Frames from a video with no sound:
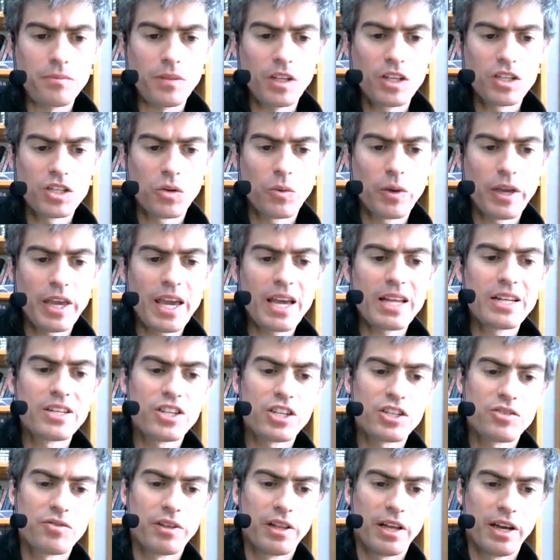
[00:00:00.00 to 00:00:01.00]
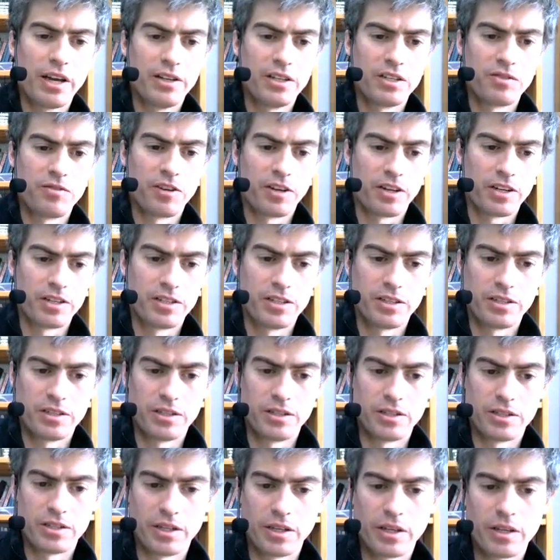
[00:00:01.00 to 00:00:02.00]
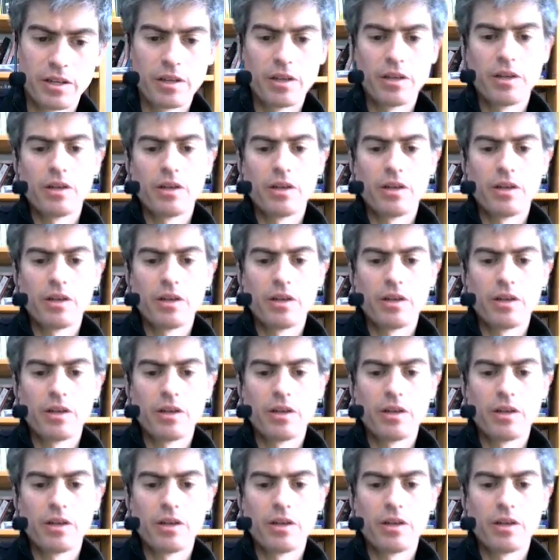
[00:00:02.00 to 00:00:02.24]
So we can't just rely on this for consistency.